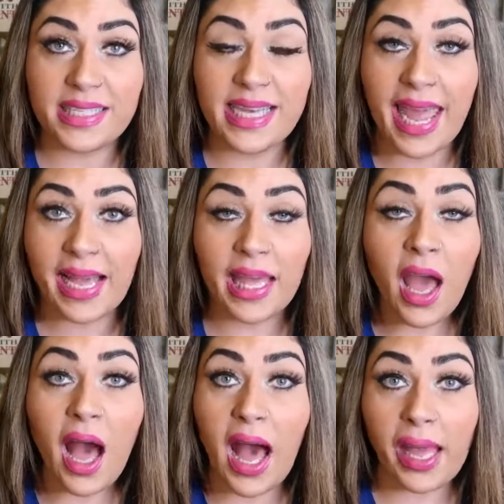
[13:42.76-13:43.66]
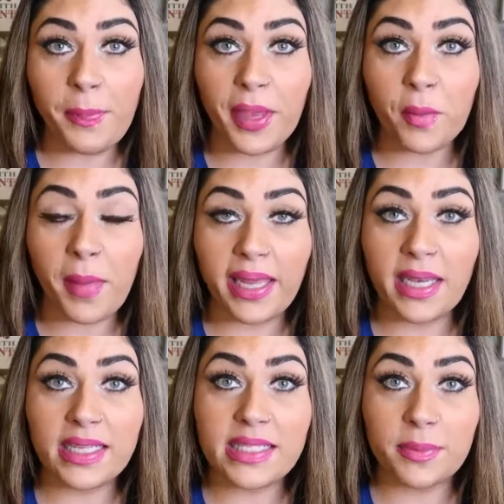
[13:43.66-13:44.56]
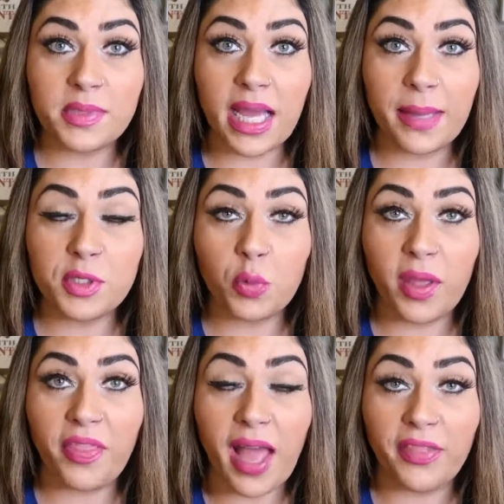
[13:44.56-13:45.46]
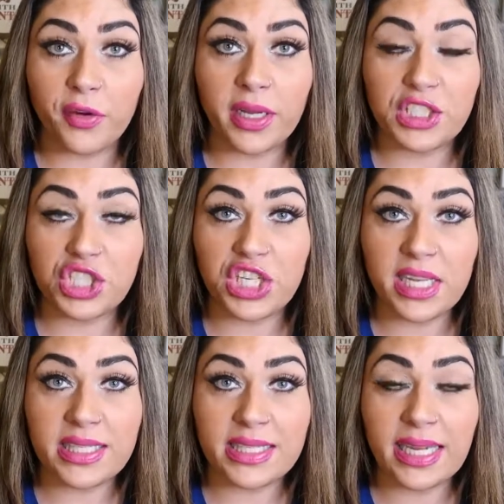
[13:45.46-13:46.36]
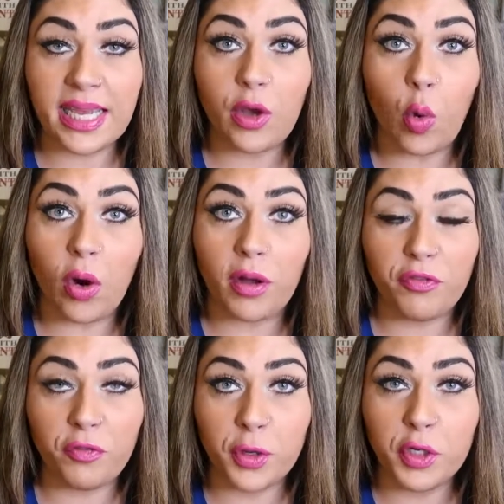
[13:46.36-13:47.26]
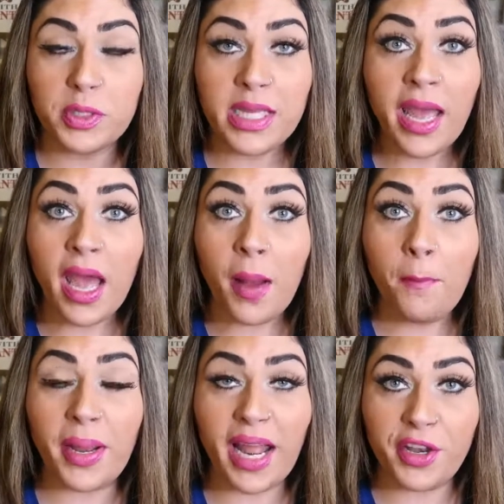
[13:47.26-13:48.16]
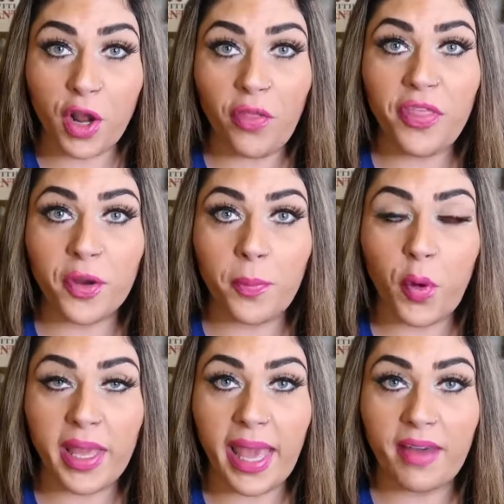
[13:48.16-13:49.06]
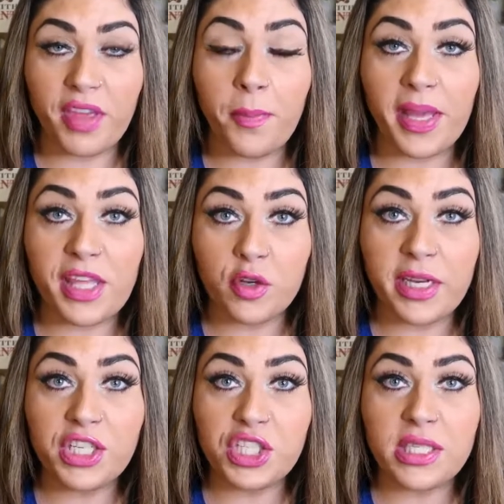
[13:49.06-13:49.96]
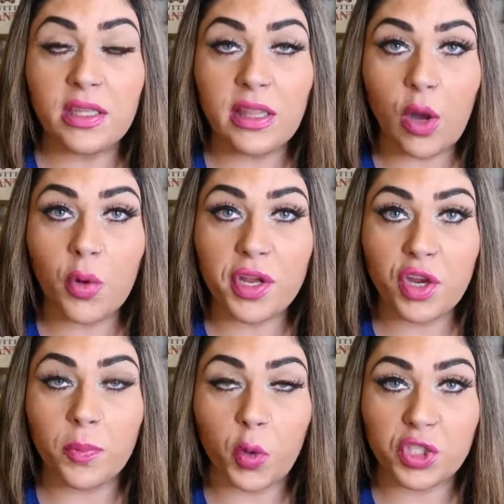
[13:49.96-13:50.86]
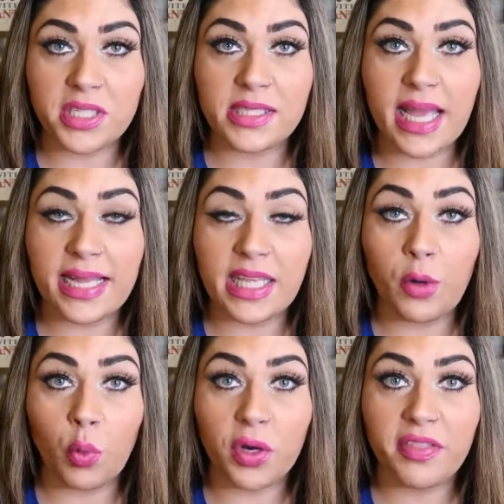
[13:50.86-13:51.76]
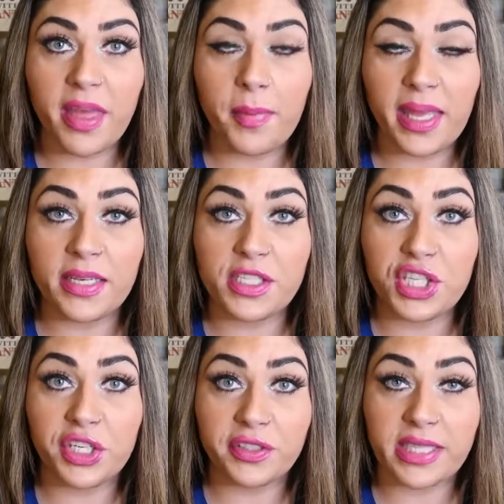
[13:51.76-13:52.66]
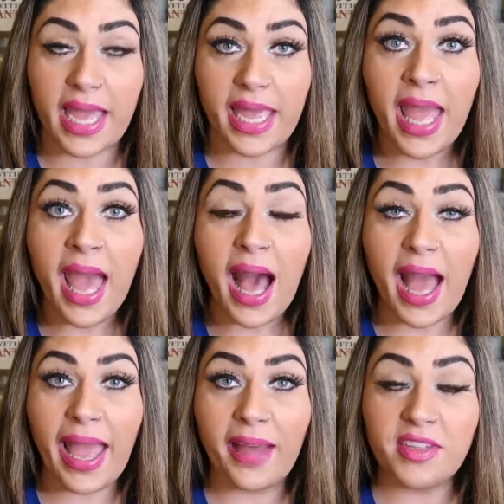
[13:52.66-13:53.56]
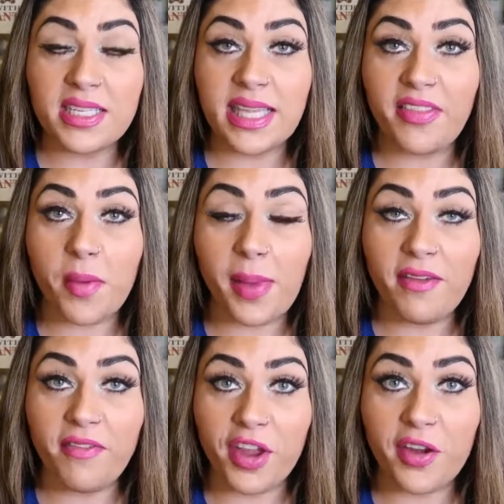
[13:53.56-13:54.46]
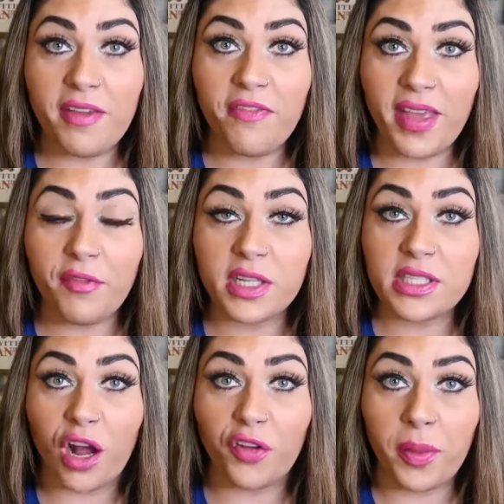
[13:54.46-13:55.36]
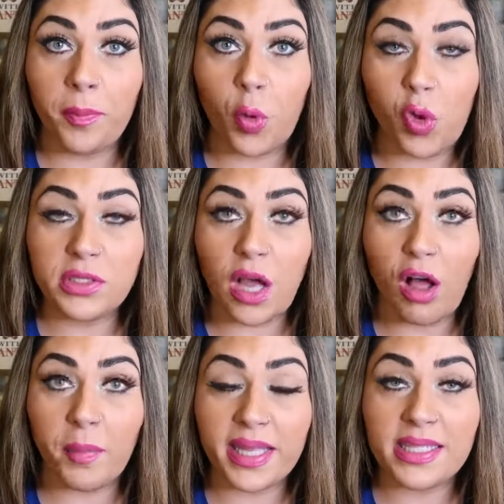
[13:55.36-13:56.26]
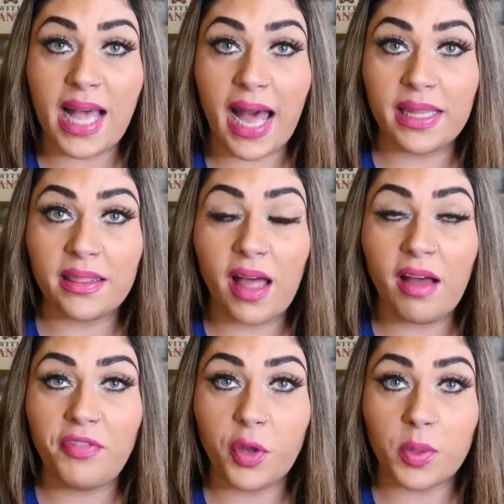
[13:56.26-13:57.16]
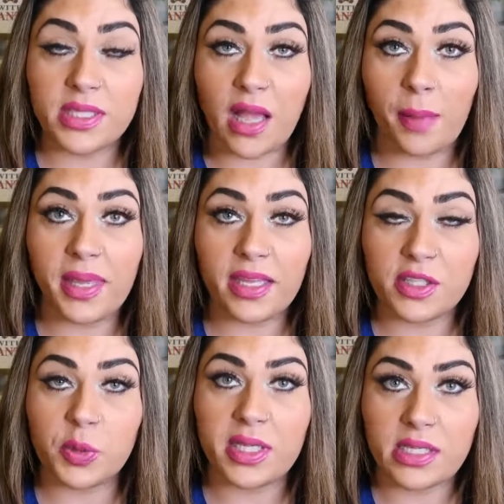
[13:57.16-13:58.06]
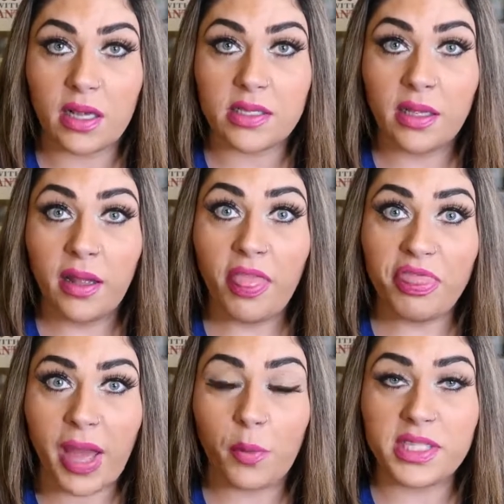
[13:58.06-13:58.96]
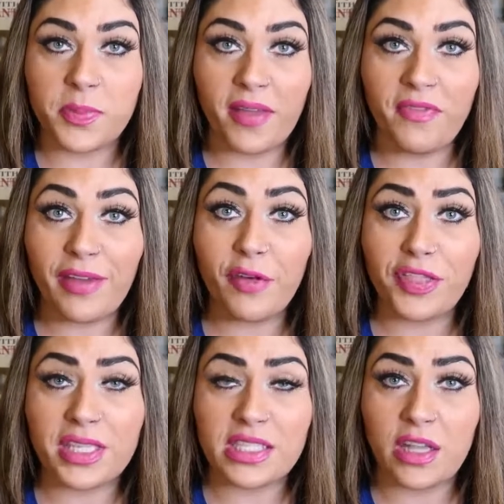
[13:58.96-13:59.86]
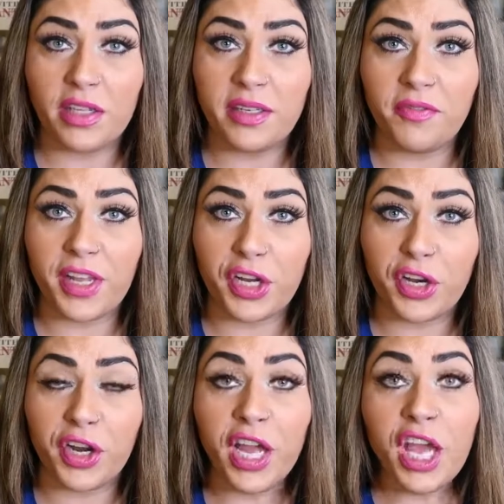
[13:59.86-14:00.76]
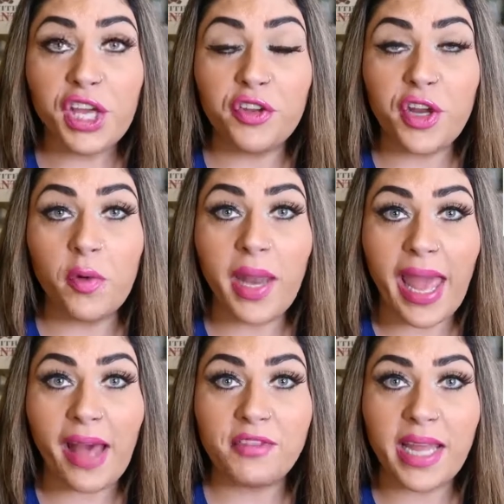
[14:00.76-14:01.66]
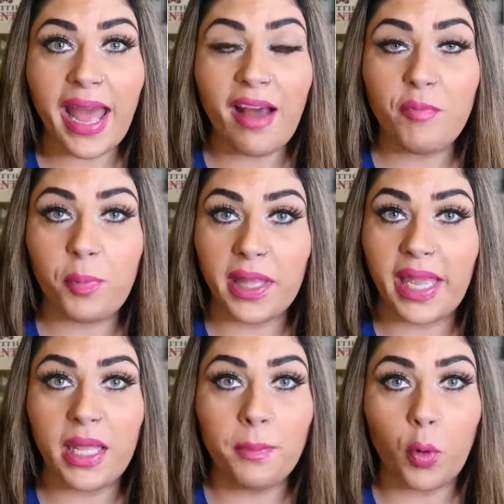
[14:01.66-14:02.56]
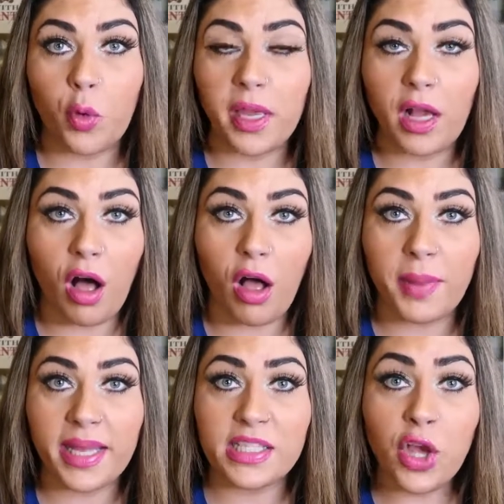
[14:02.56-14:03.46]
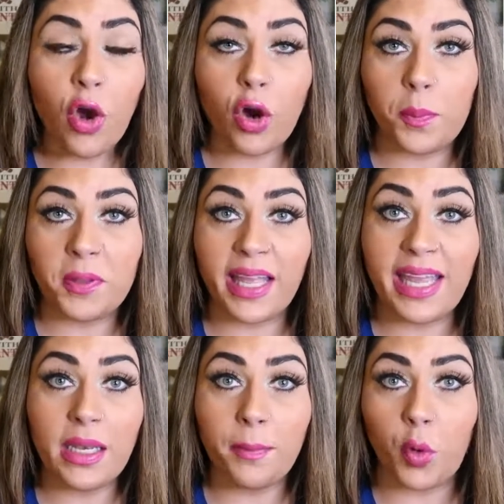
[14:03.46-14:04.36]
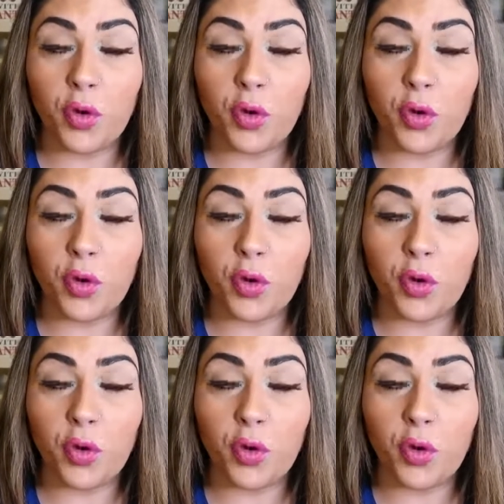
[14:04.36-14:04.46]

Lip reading: snack. I pair my nuts sometimes with either a cheese stick or a fruit, but I know that they're point heavy, but you can just lower your portion size and work them into your day. I have to say that my very favorites are the bold almonds. I love the wasabi and soy sauce. That one's my favorite, the salt and vinegar. You don't have to have plain boring almonds or plain